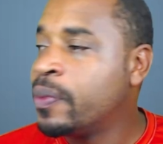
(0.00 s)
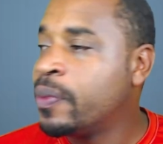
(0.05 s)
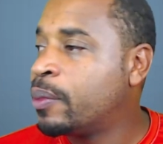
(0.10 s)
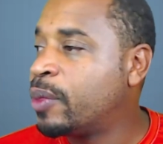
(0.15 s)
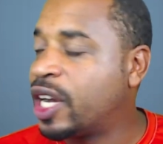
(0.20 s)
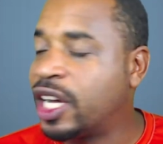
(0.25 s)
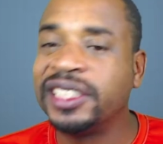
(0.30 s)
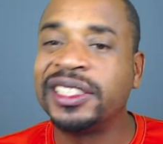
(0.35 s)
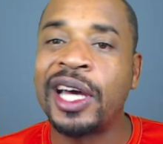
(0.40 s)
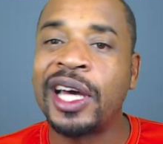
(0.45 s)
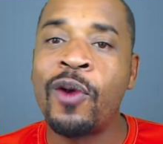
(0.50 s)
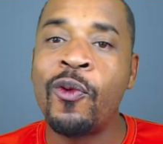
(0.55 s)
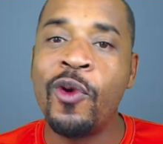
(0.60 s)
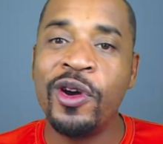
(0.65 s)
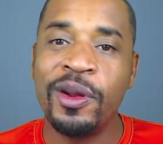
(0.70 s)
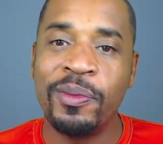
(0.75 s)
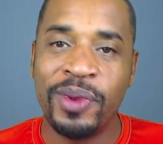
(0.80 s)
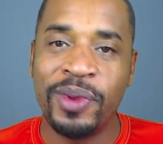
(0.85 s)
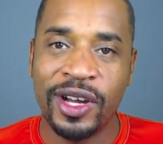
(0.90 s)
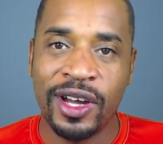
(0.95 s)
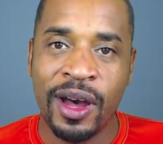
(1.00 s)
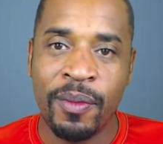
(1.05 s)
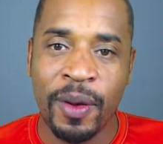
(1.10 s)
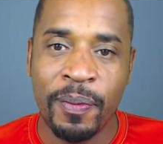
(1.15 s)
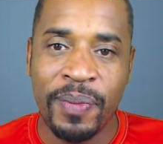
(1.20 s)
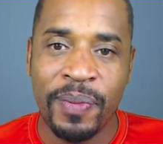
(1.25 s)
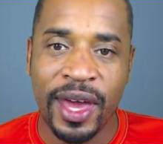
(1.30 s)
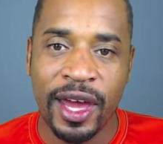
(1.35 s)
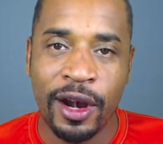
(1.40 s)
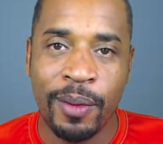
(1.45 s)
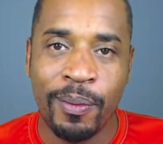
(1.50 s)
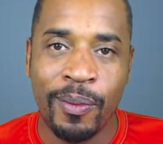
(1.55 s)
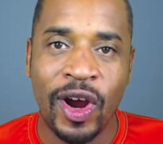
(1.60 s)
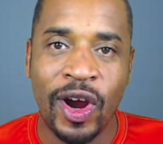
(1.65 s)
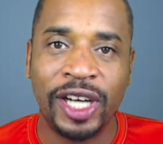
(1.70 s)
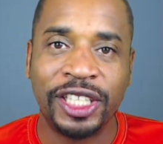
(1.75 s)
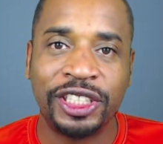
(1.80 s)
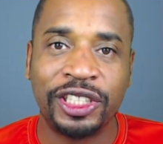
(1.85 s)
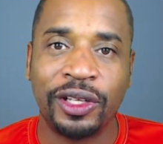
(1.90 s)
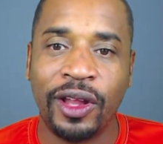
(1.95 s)
Because I want to become a better
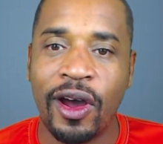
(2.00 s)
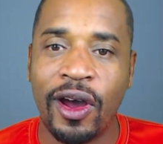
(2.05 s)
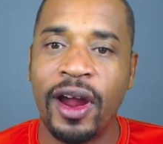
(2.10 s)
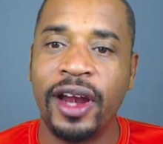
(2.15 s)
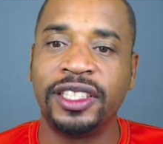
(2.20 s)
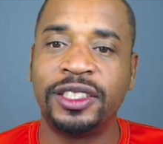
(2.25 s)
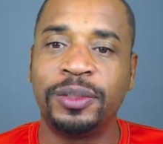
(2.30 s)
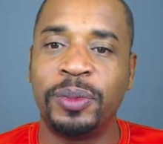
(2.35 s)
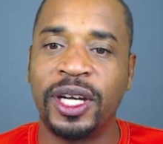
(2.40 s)
martial artist,